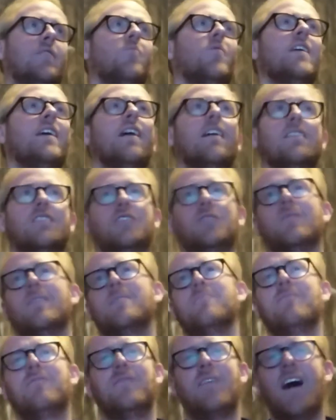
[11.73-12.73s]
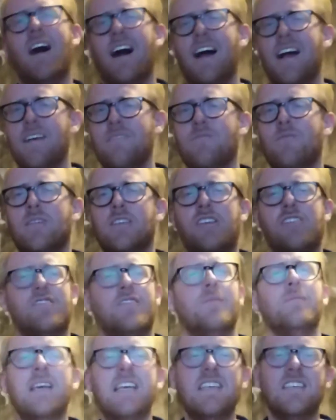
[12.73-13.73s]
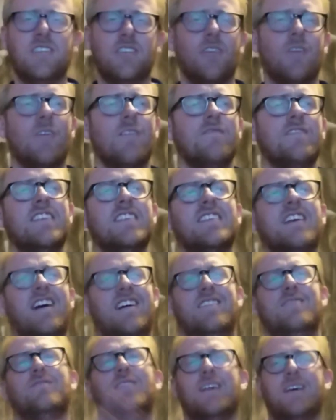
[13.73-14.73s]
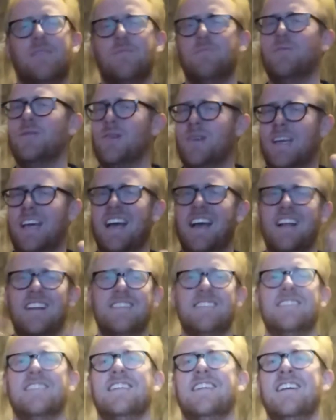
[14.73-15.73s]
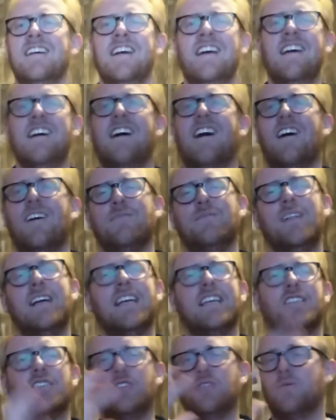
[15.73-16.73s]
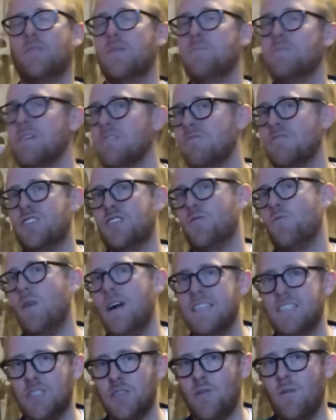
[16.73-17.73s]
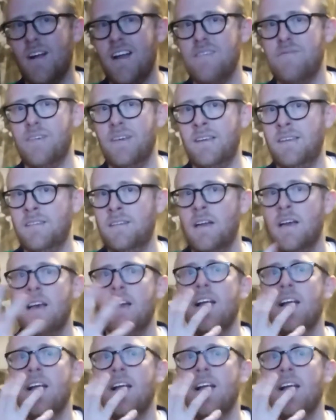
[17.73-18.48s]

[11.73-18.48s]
we got a Scream 5, which to me served as kind of like a bookend of like a tribute to Wes Craven.